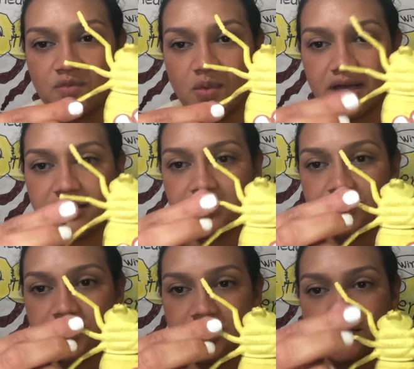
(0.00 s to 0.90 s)
1,
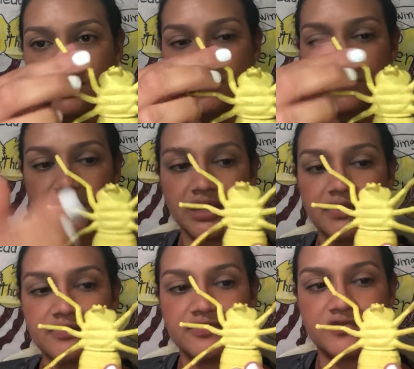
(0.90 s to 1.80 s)
2, 3,
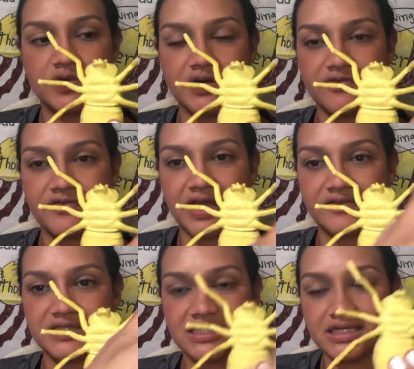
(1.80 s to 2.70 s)
4, 5,
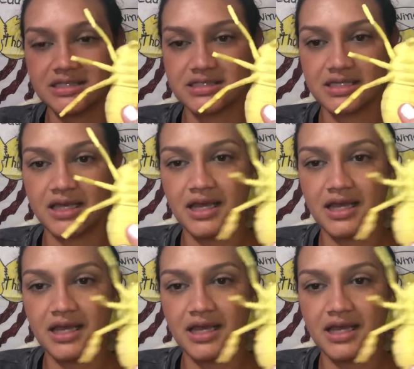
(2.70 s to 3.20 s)
6.